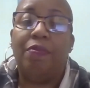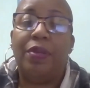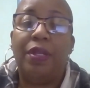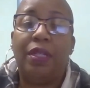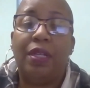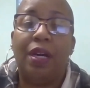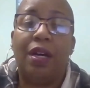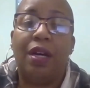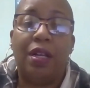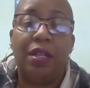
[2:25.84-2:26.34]

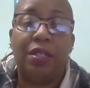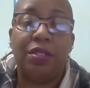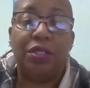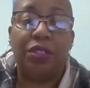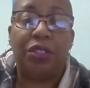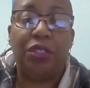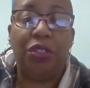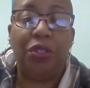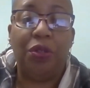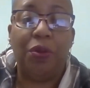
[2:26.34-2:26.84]
because
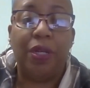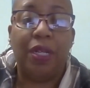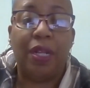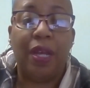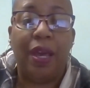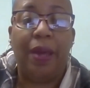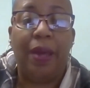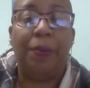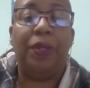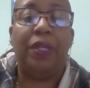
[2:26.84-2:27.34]
the
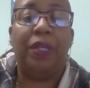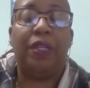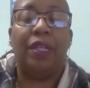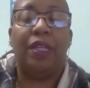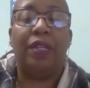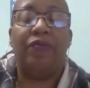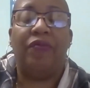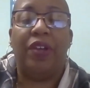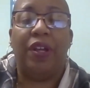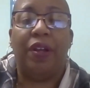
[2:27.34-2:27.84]
Q&A, we
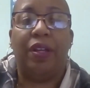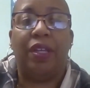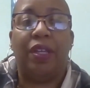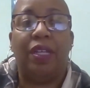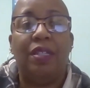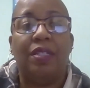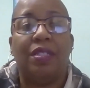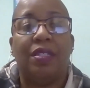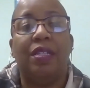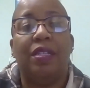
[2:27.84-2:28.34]
can very
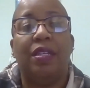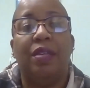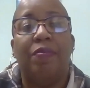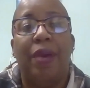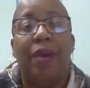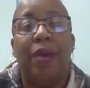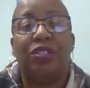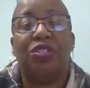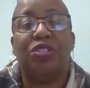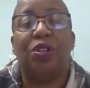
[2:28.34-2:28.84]
easily
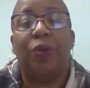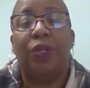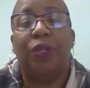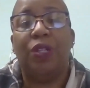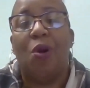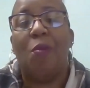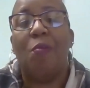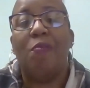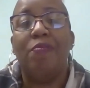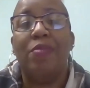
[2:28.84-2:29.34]
make sure we
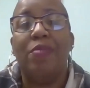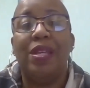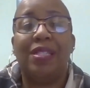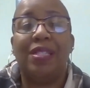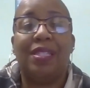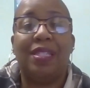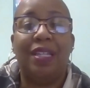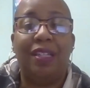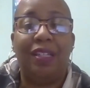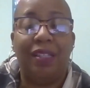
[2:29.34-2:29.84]
don't
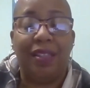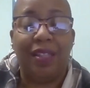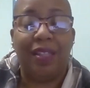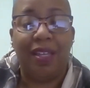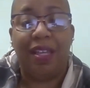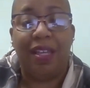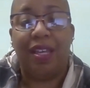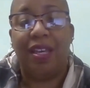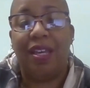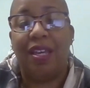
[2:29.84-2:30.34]
miss
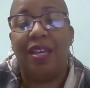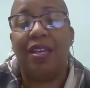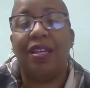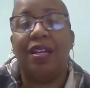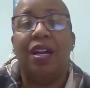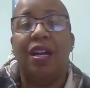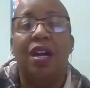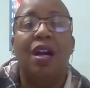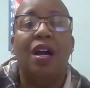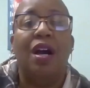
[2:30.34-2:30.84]

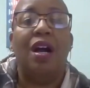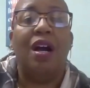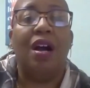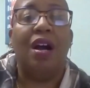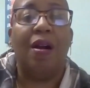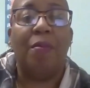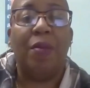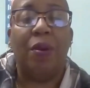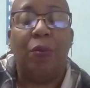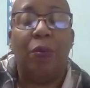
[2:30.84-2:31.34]
anything.
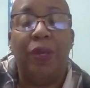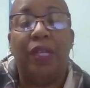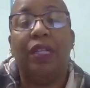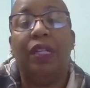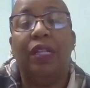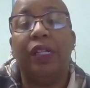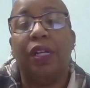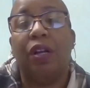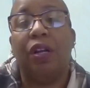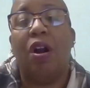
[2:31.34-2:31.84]
And we
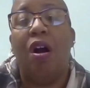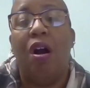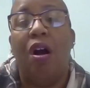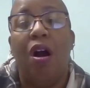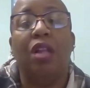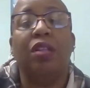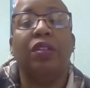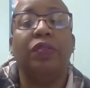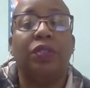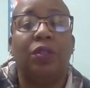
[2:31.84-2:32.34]
clear
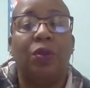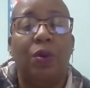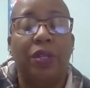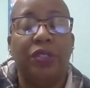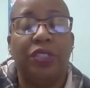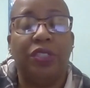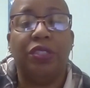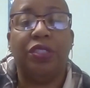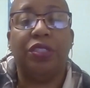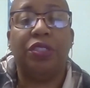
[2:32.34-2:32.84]
all of the
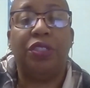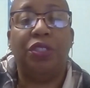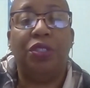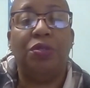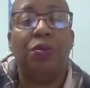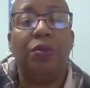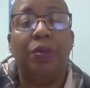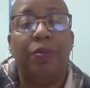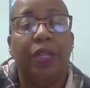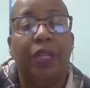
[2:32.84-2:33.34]
questions in the
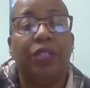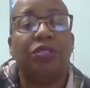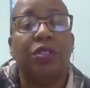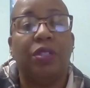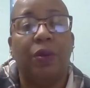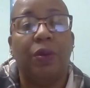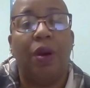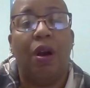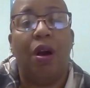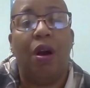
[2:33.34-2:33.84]
queue. We make sure
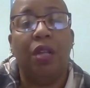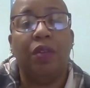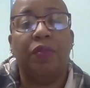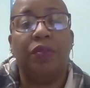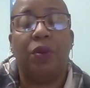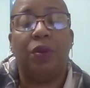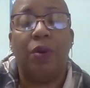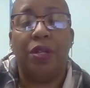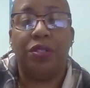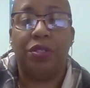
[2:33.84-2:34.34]
that all of
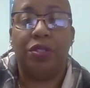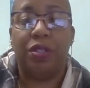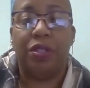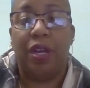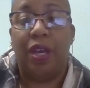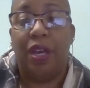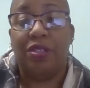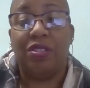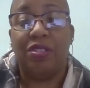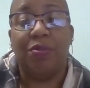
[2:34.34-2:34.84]
the questions
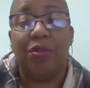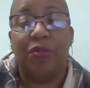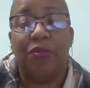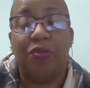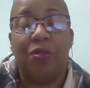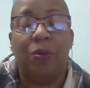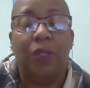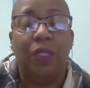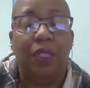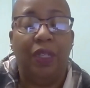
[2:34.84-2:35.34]
are answered
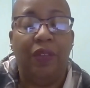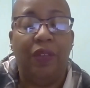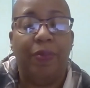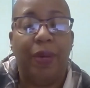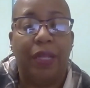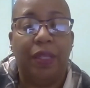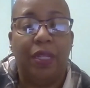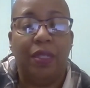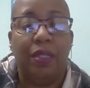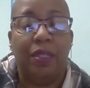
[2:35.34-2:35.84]
before we leave
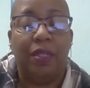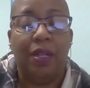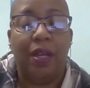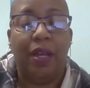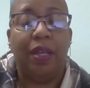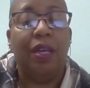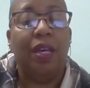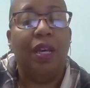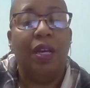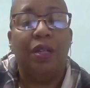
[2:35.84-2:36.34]
by the end of the
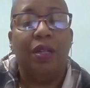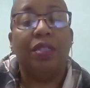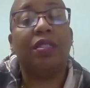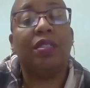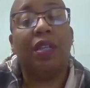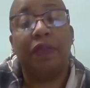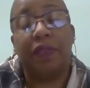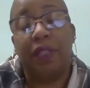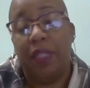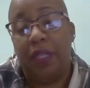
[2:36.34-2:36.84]
night.
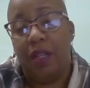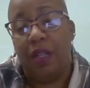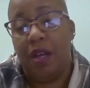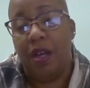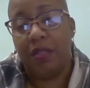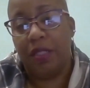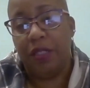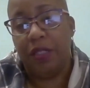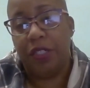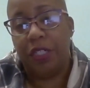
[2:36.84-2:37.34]
Stuff can get
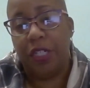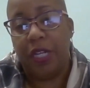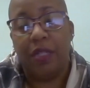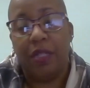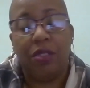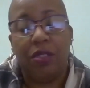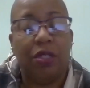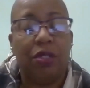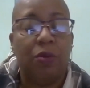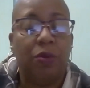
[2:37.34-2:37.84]
lost in the chat,
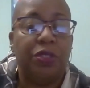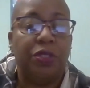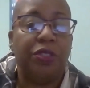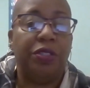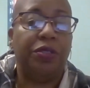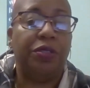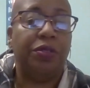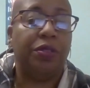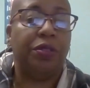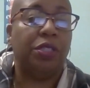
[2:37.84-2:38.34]
so I don't want
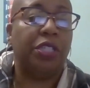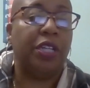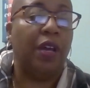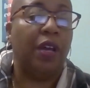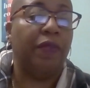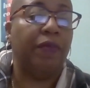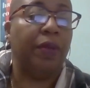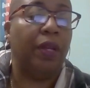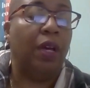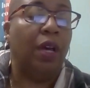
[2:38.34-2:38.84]
you to use the chat.